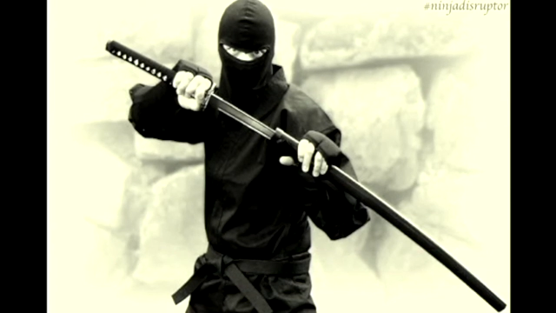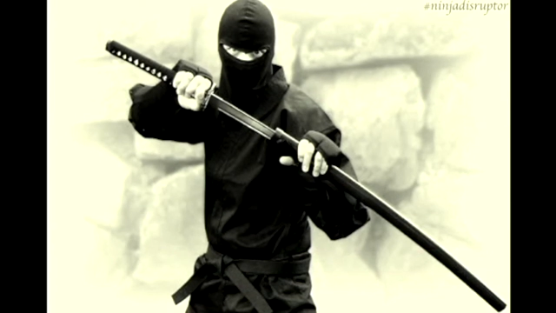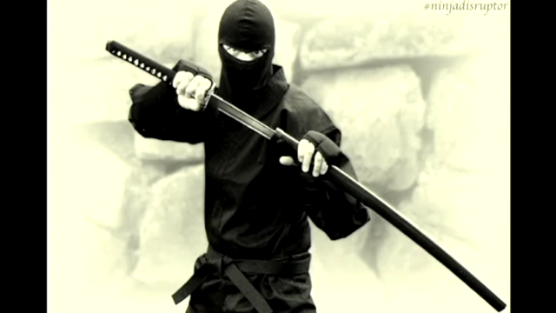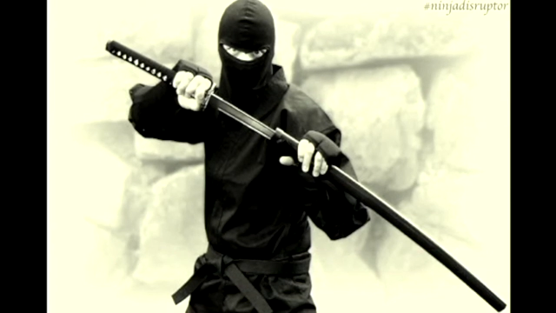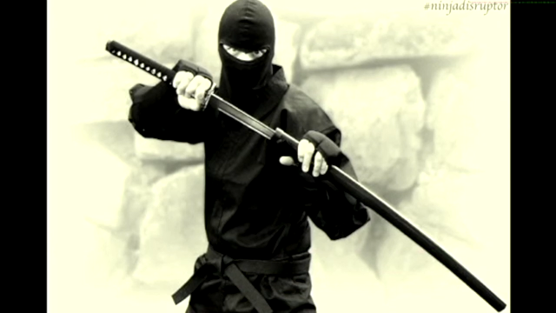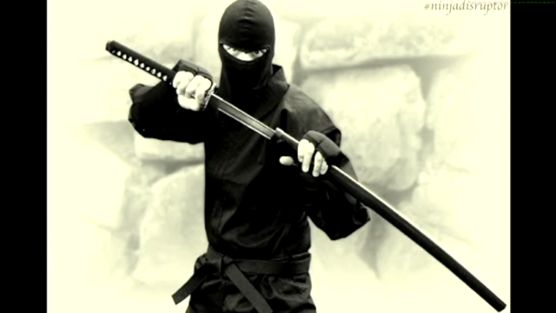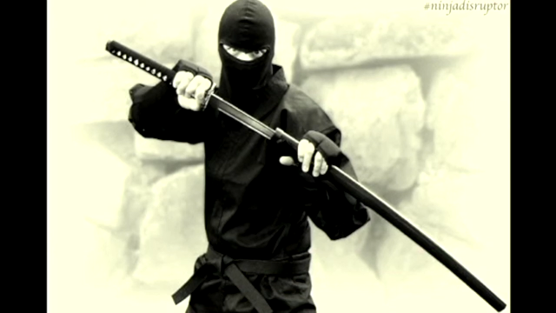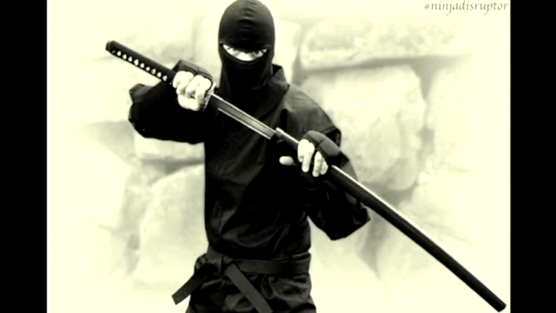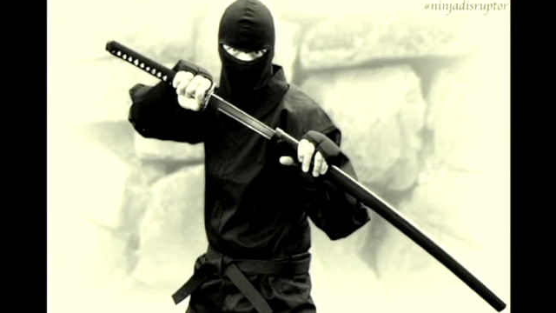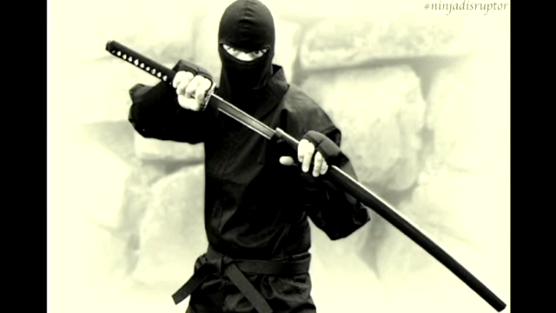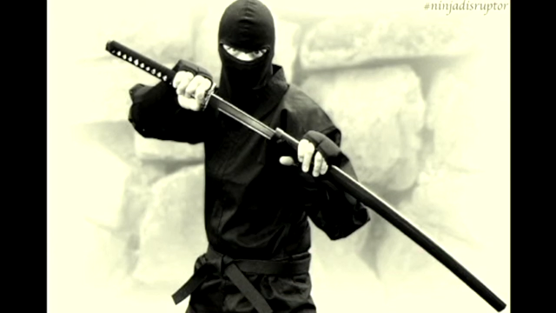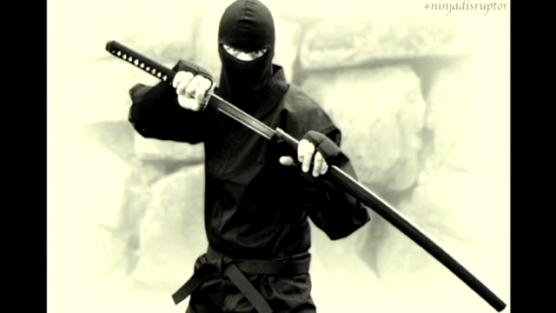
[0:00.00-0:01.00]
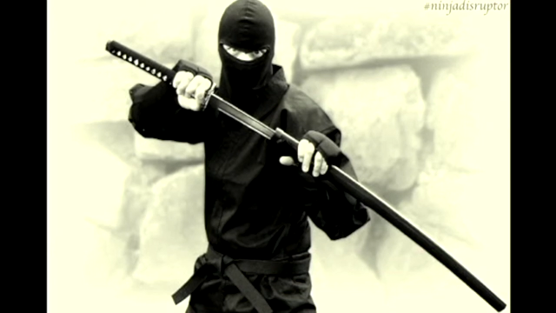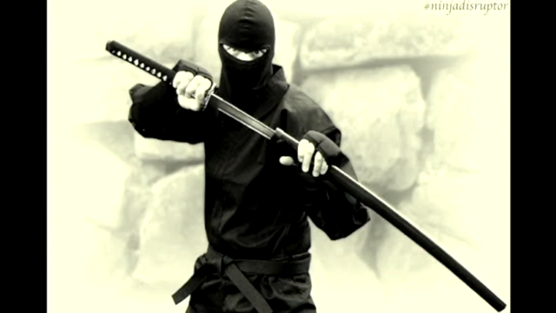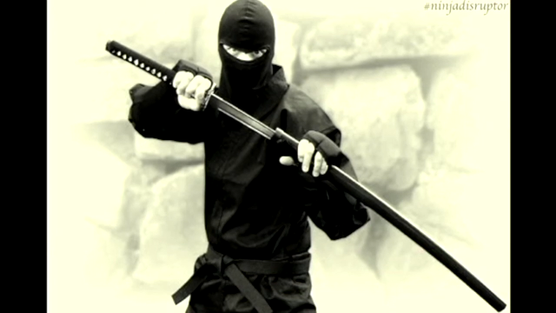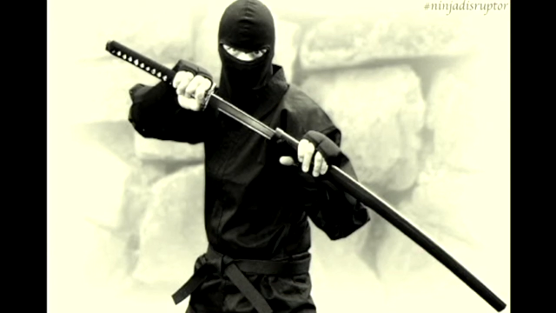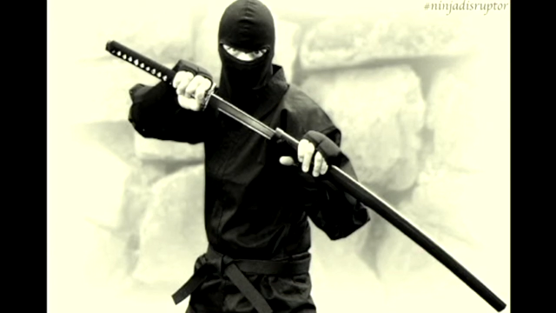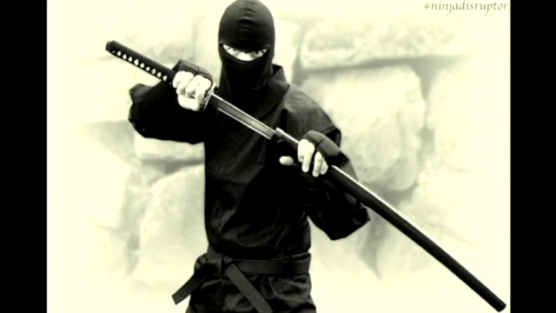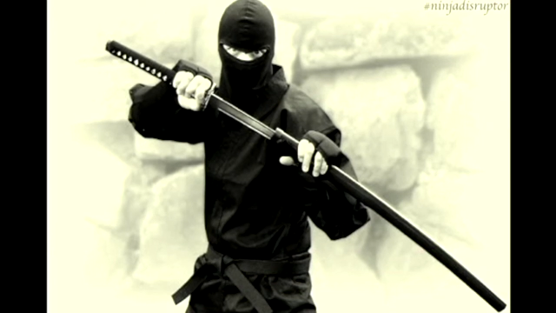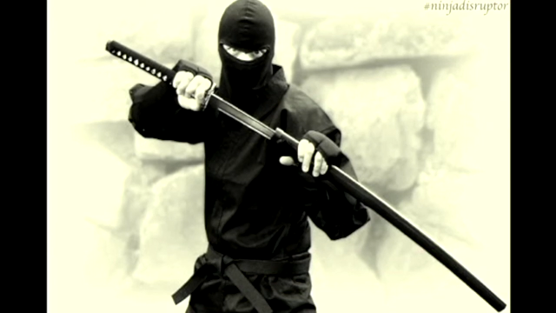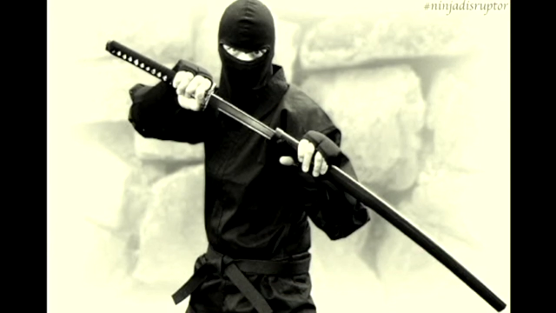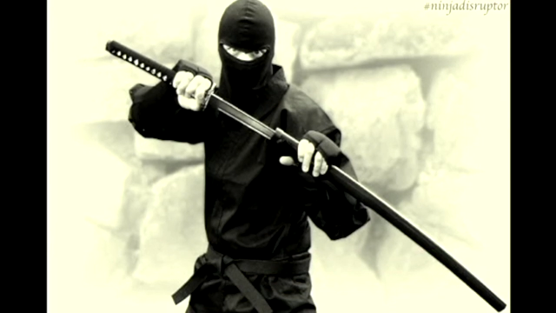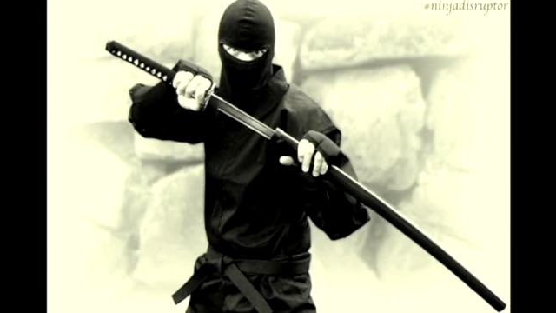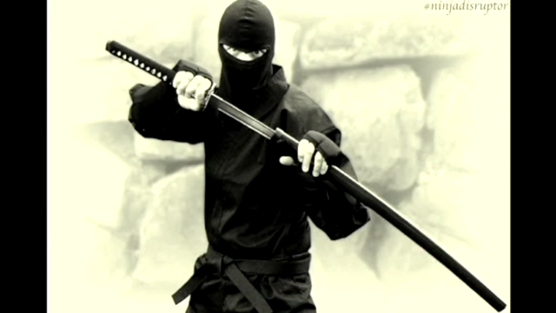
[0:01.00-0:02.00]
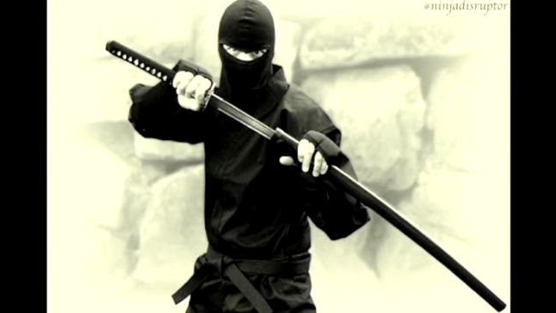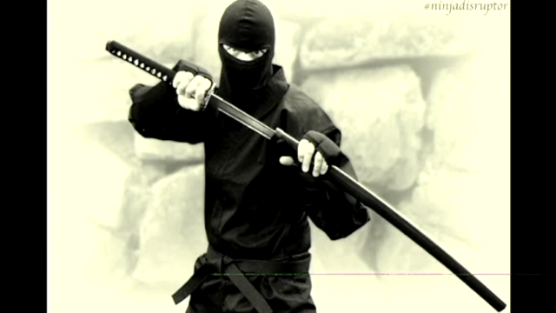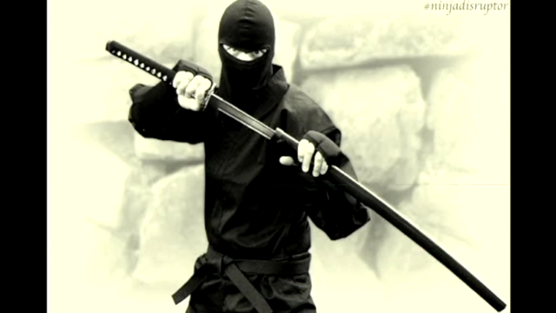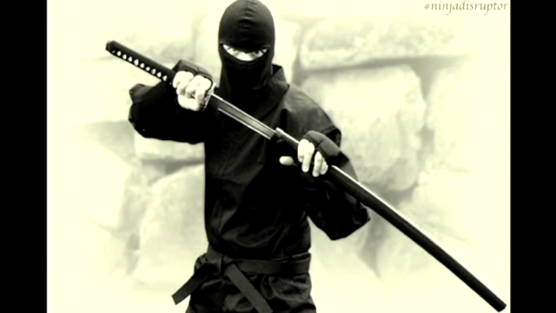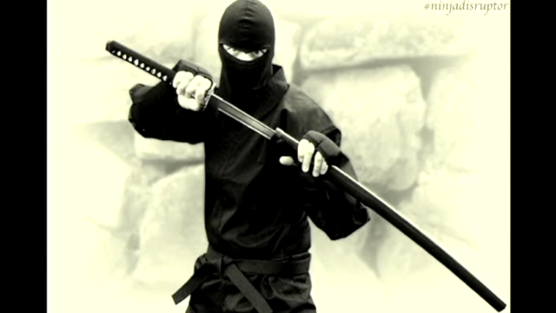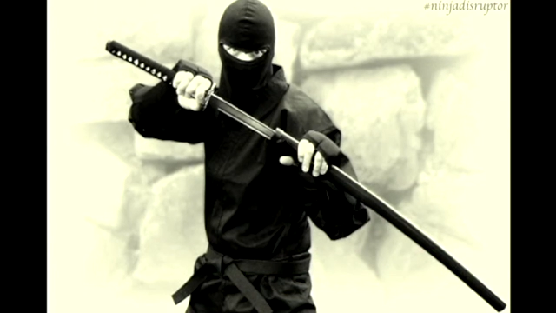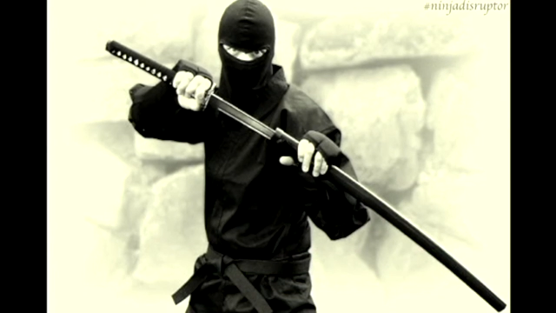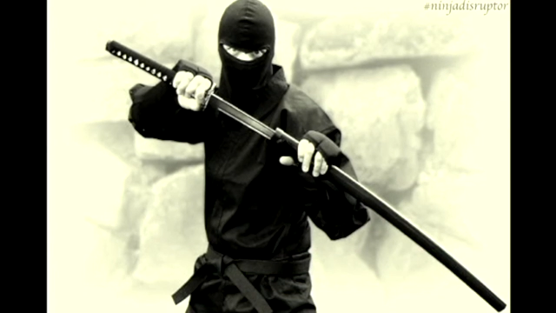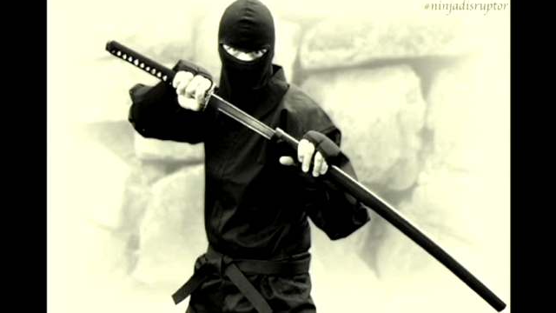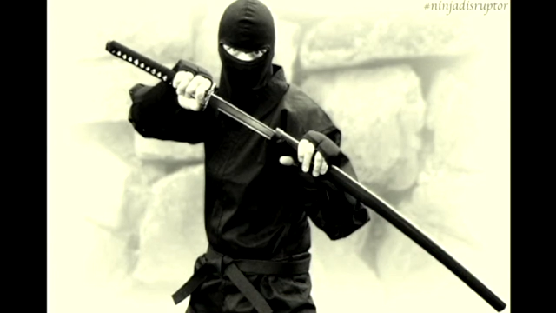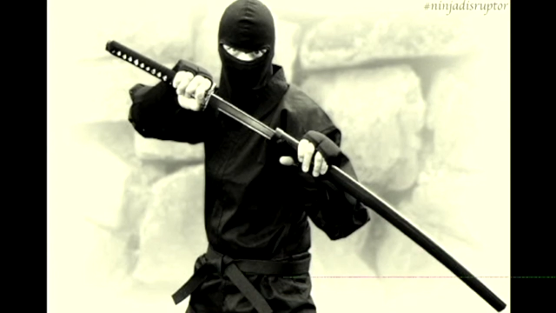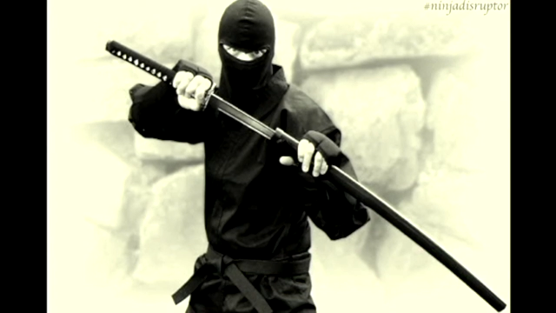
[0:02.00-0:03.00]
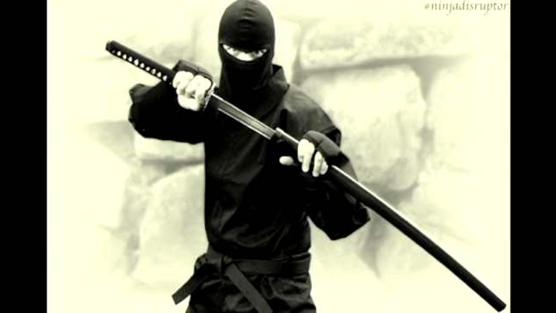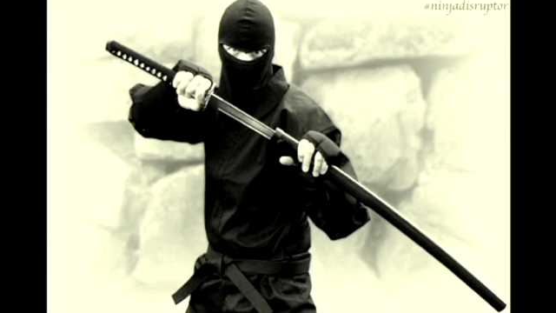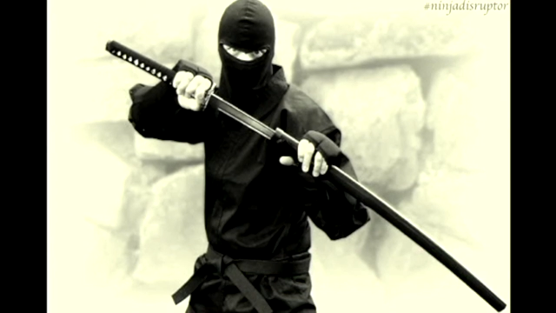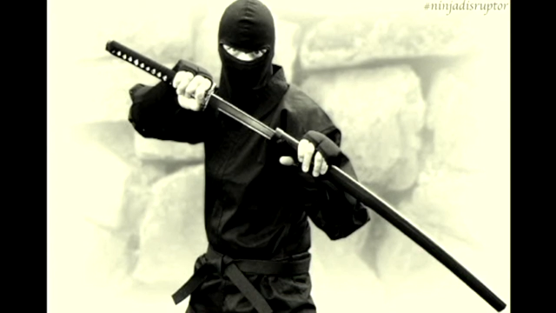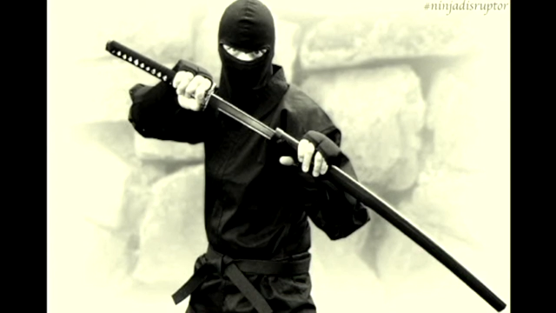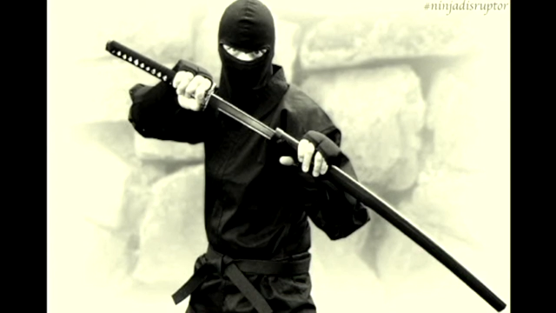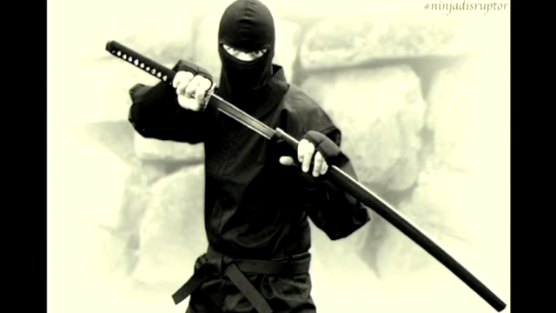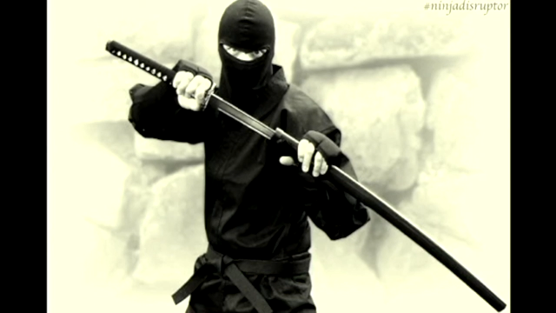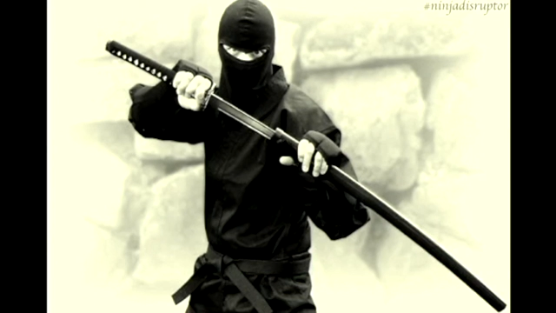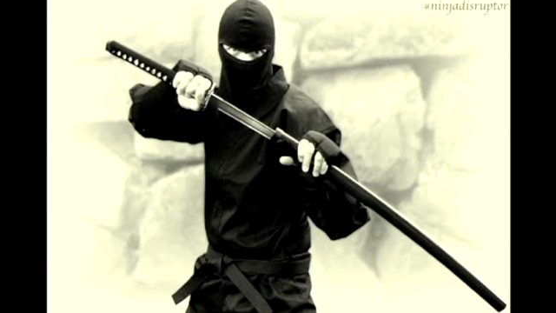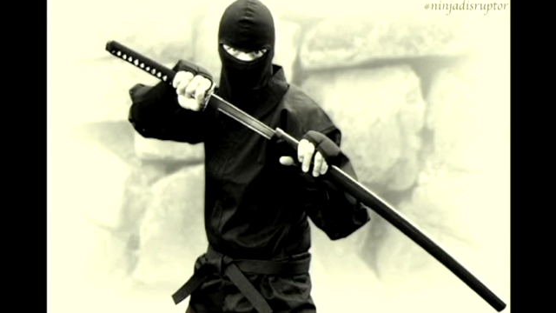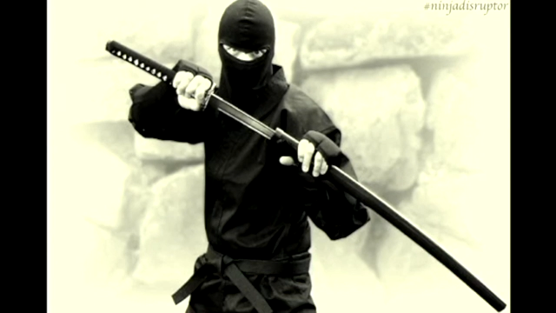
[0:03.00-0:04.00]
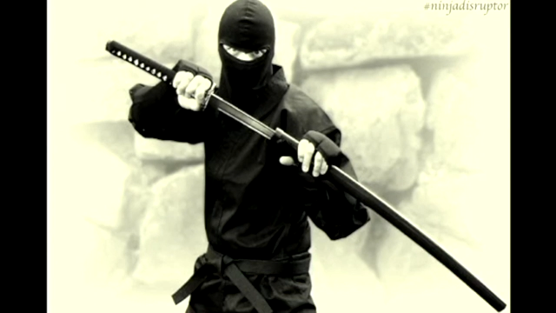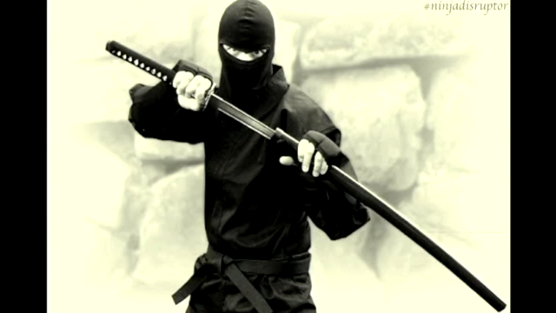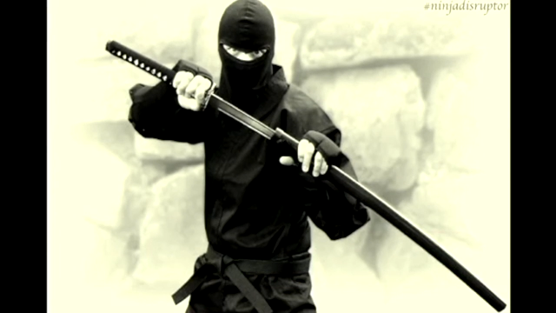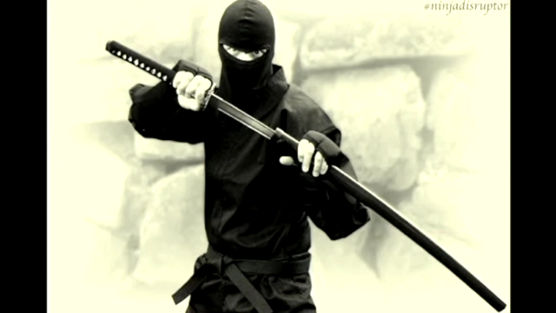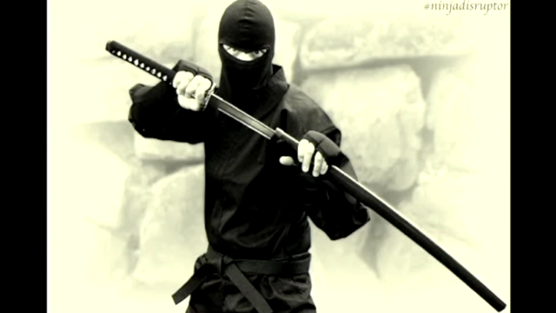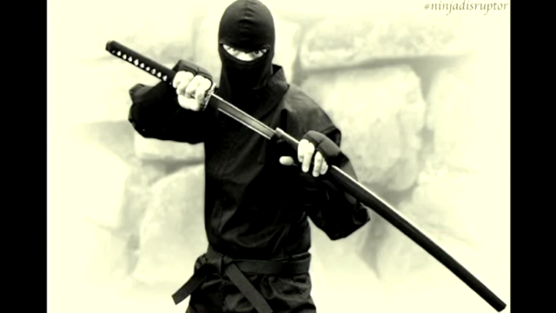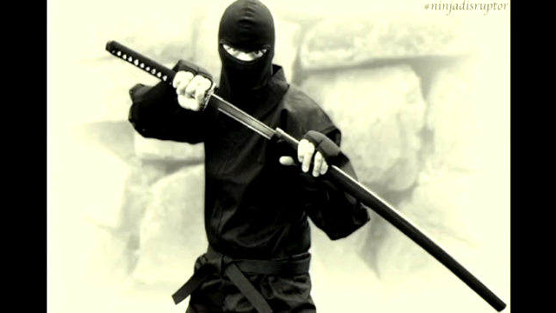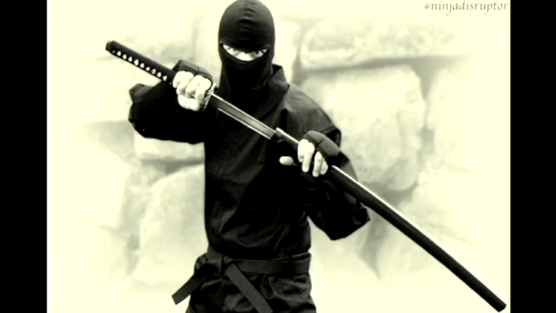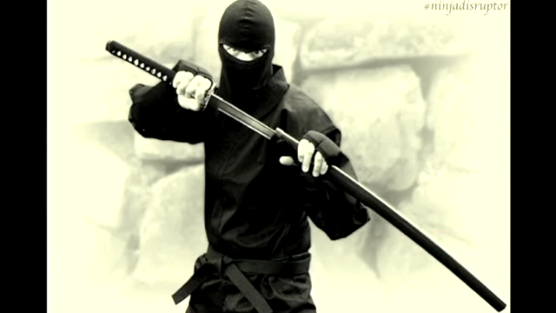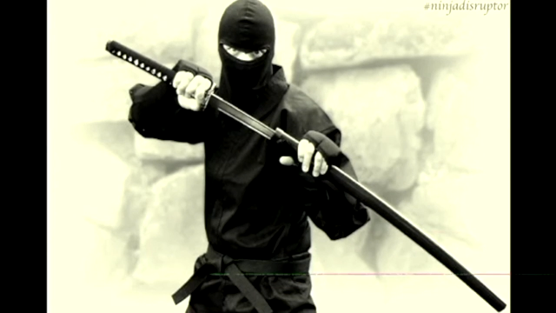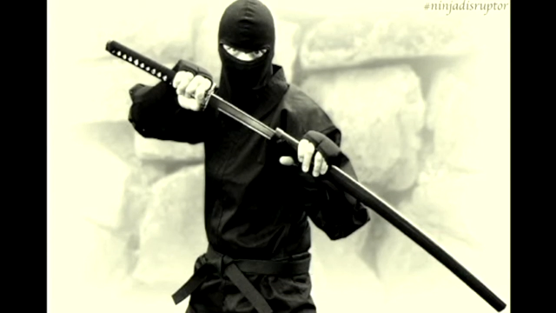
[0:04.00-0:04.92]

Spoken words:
No face is visible, so there are no lips to read.